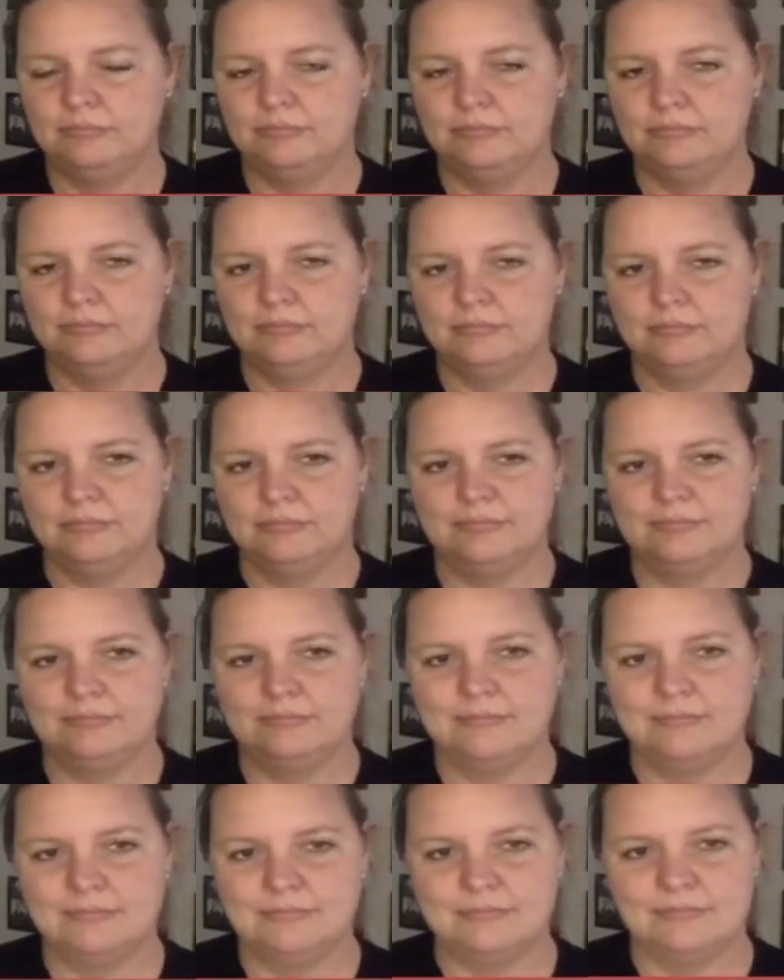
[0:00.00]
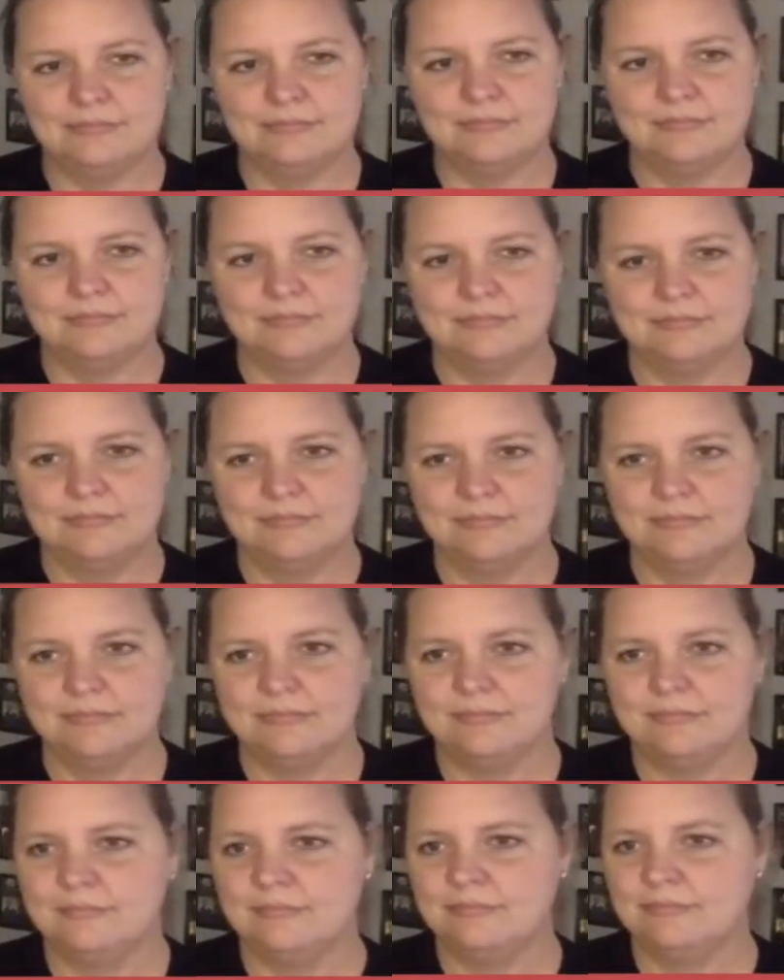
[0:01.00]

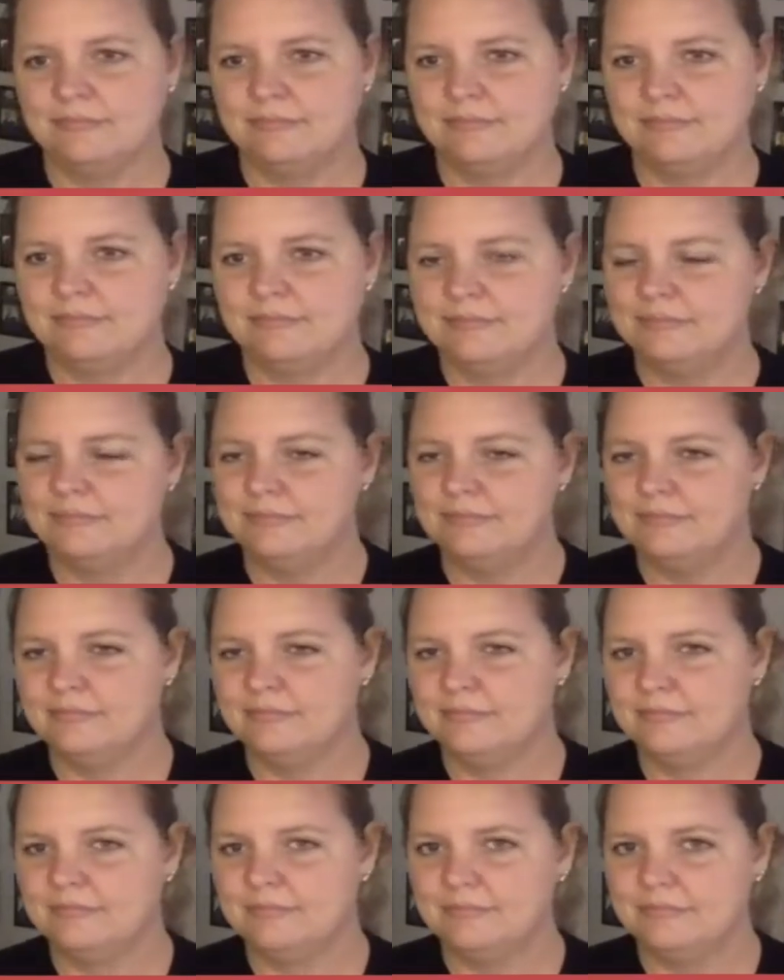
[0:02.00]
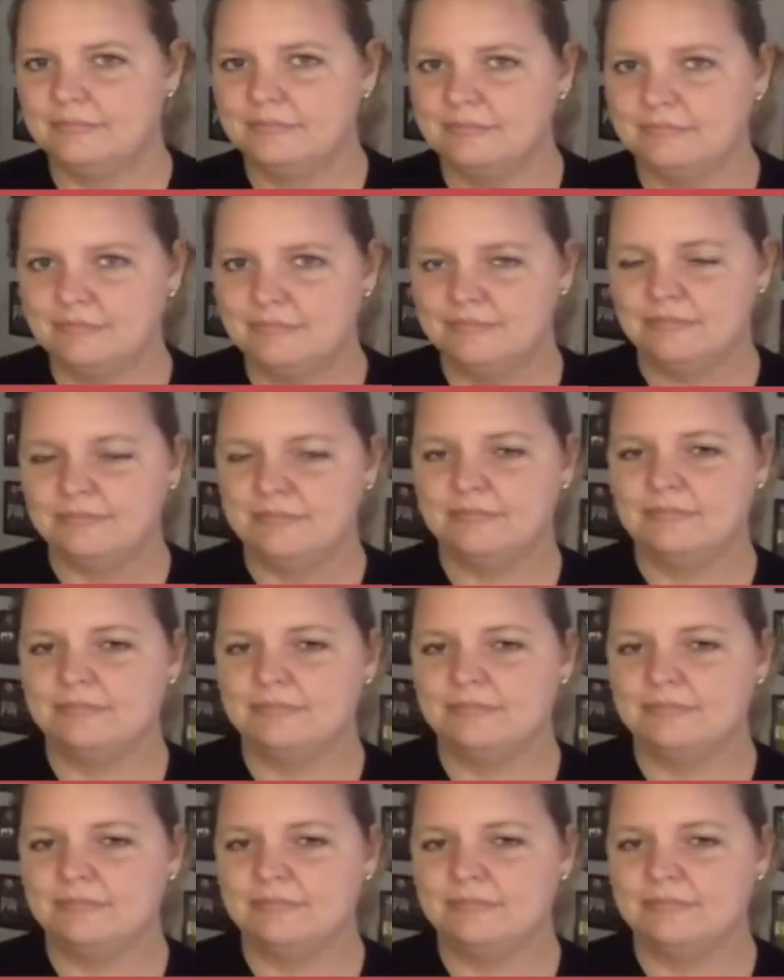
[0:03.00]
The person shown says nothing.